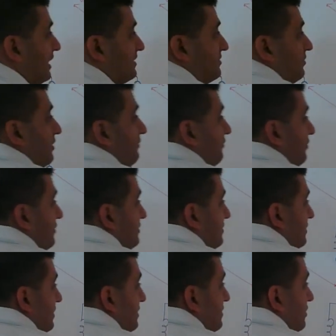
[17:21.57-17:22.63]
as a
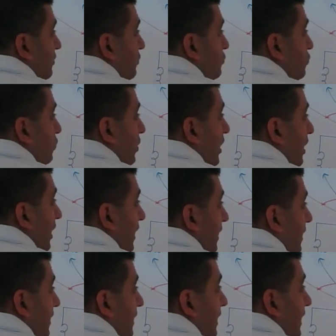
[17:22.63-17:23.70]
reference, it's equal to
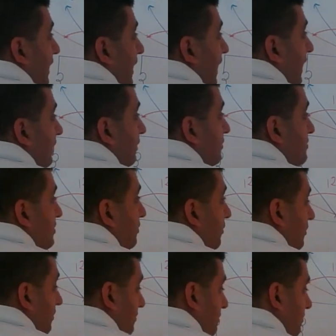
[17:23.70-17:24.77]
I angle
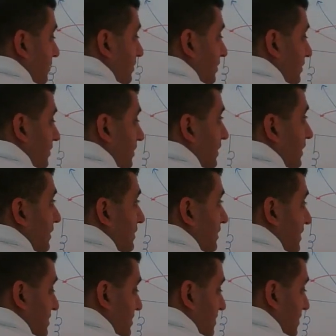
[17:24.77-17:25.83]
0.
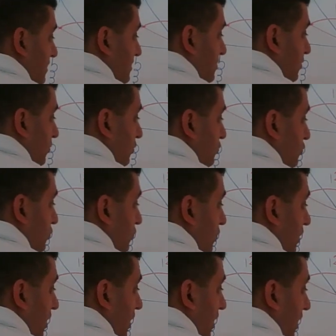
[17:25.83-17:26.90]
This it's equal to
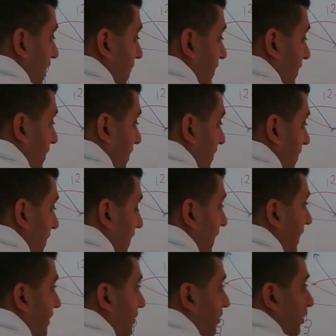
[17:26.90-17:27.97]
I
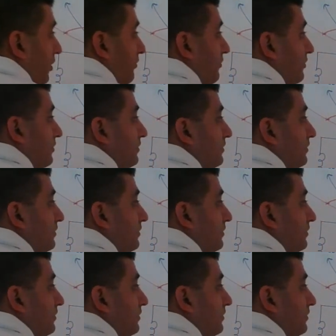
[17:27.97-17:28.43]
angle of